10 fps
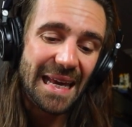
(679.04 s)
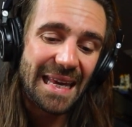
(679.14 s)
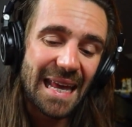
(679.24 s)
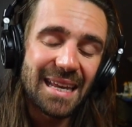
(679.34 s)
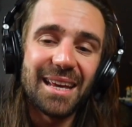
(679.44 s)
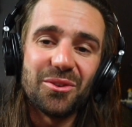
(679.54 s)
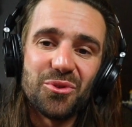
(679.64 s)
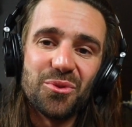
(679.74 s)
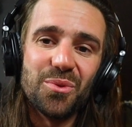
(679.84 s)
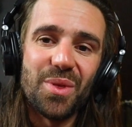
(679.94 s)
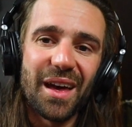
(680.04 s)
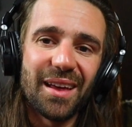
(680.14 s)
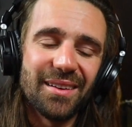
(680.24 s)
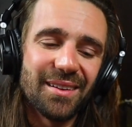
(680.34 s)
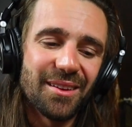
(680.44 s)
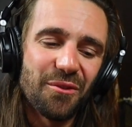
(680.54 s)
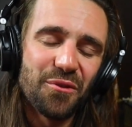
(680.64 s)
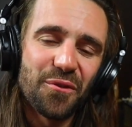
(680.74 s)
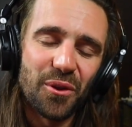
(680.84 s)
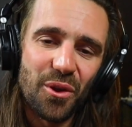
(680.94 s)
get into that
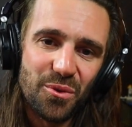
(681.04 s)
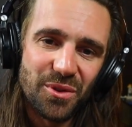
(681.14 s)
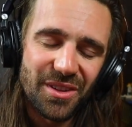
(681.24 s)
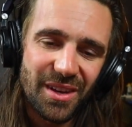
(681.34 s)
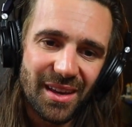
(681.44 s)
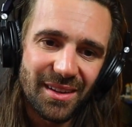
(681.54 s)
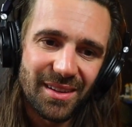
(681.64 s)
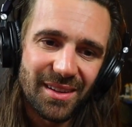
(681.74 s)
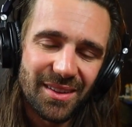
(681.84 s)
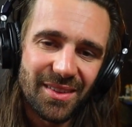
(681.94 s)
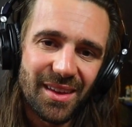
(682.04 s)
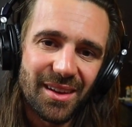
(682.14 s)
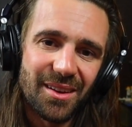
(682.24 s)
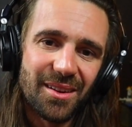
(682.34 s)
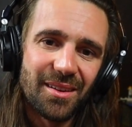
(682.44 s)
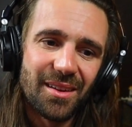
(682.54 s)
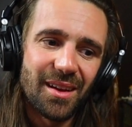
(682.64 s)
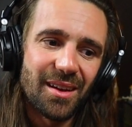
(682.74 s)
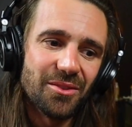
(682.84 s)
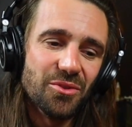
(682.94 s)
flow state that
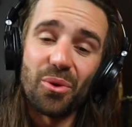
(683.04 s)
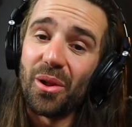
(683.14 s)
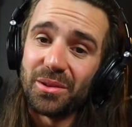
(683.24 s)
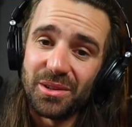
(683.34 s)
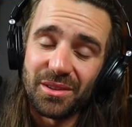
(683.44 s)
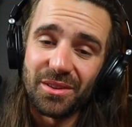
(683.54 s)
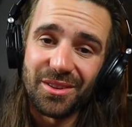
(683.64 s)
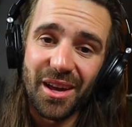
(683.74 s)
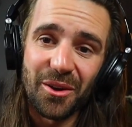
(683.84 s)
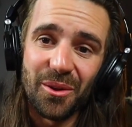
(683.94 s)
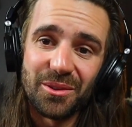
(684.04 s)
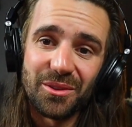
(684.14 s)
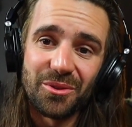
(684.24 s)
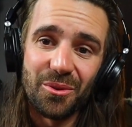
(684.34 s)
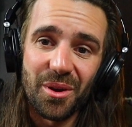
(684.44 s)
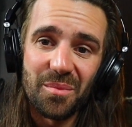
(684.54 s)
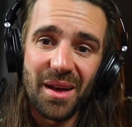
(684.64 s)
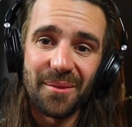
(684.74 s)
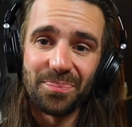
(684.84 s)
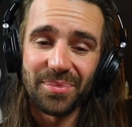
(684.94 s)
neurologists and psychologists talk
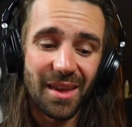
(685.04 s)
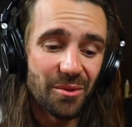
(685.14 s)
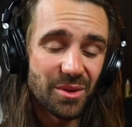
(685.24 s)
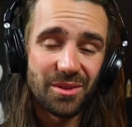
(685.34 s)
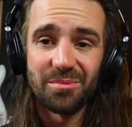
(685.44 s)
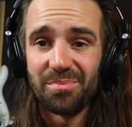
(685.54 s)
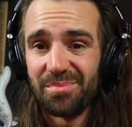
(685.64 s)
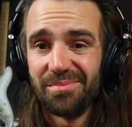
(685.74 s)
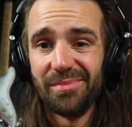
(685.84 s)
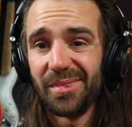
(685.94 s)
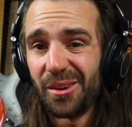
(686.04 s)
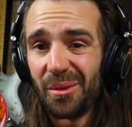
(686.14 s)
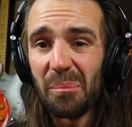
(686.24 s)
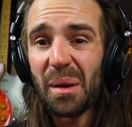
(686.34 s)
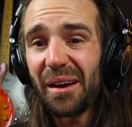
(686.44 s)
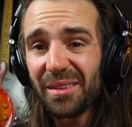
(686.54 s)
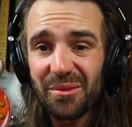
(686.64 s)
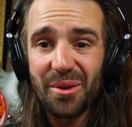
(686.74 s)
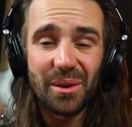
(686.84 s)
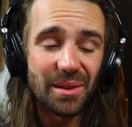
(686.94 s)
about, which is apparently
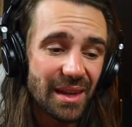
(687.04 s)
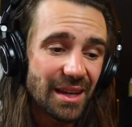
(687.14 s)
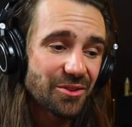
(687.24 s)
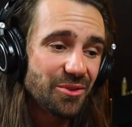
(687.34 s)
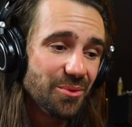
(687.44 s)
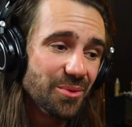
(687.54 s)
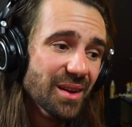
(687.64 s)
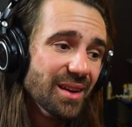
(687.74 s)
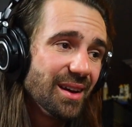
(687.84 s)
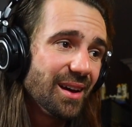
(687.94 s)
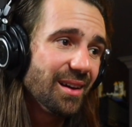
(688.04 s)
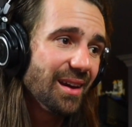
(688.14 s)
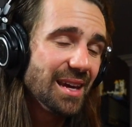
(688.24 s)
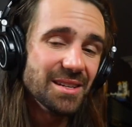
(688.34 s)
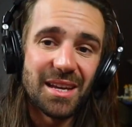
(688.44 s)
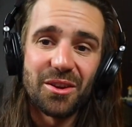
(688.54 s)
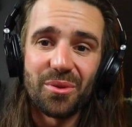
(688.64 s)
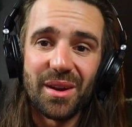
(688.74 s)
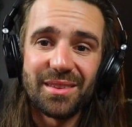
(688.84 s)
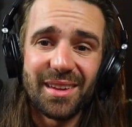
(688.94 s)
very linked to a
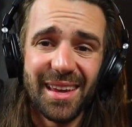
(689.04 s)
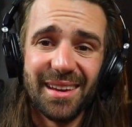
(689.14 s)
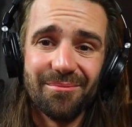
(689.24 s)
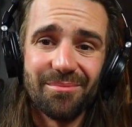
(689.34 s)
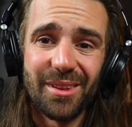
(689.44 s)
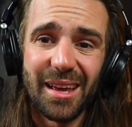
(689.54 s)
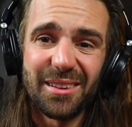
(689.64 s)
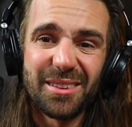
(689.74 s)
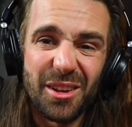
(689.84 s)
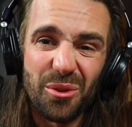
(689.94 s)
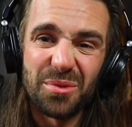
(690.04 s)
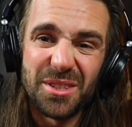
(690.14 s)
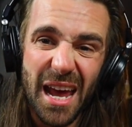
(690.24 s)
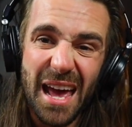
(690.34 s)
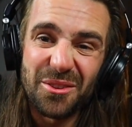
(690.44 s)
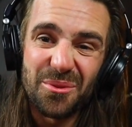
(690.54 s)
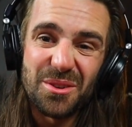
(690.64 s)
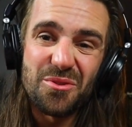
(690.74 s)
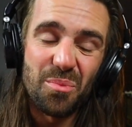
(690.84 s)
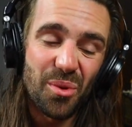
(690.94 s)
decrease in like self-chatter
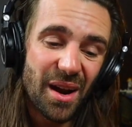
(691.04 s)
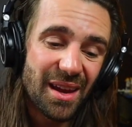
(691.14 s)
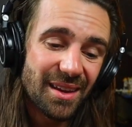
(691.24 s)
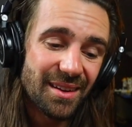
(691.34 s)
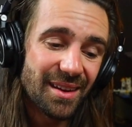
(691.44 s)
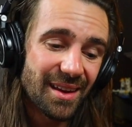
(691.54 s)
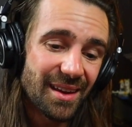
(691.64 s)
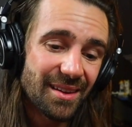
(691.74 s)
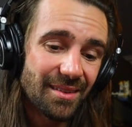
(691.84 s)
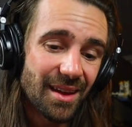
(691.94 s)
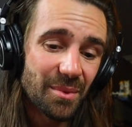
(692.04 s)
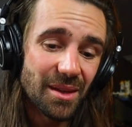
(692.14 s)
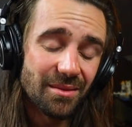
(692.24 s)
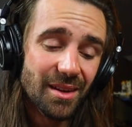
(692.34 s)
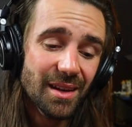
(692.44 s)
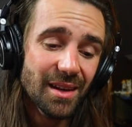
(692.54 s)
in your brain. And I mean,